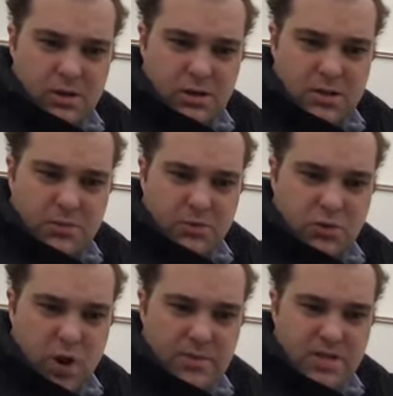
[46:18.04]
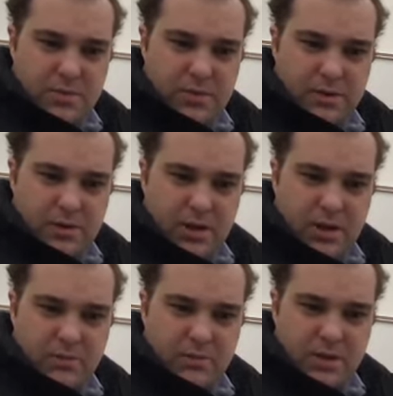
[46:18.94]
simple squamous
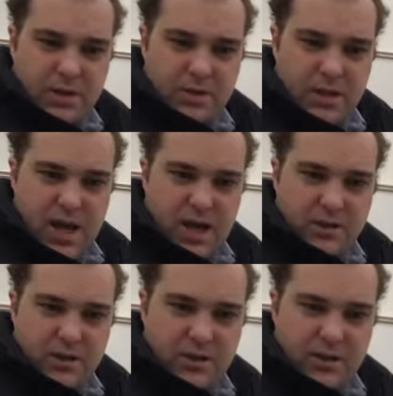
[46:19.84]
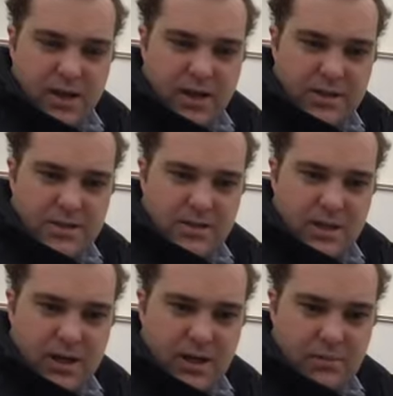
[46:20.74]
epithelium, nothing to add there, guys.
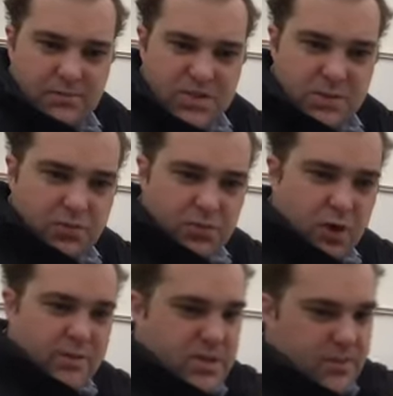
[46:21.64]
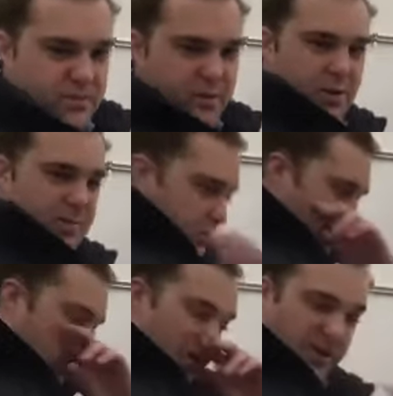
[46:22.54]
Simple squamous epithelium is
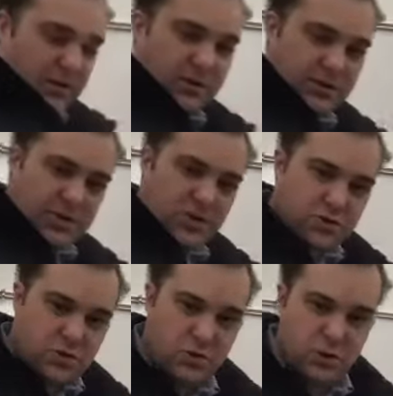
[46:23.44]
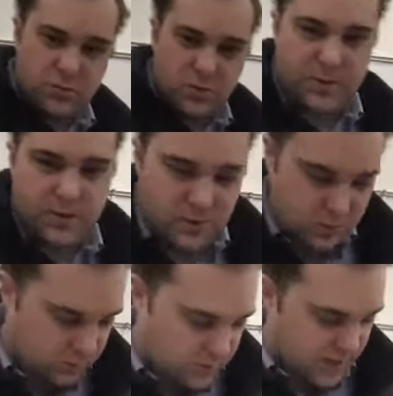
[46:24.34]
just part of the lung tissue tube, probably
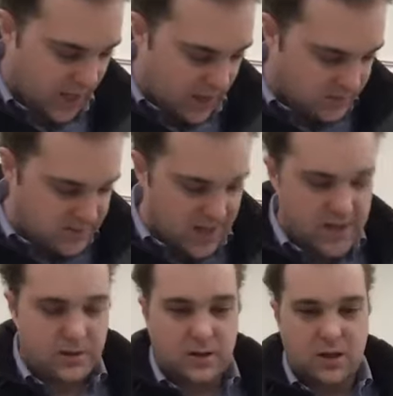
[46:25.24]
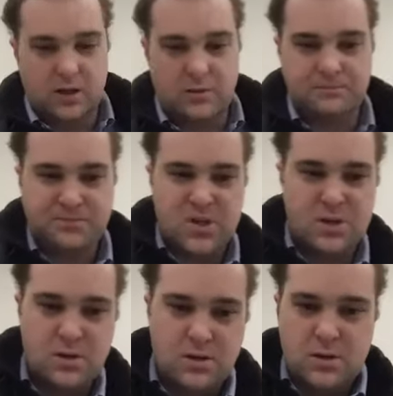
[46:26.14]
normal on the outside of the lung,
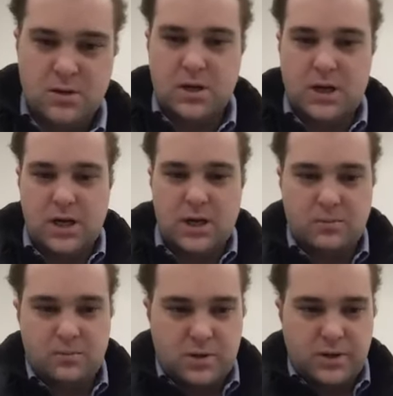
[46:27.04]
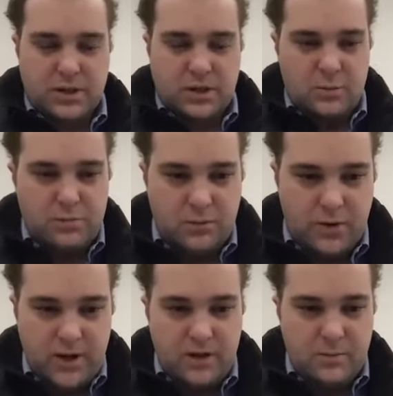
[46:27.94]
probably the lung
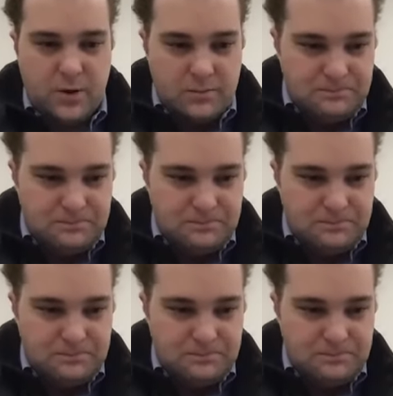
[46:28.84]
parenchyma.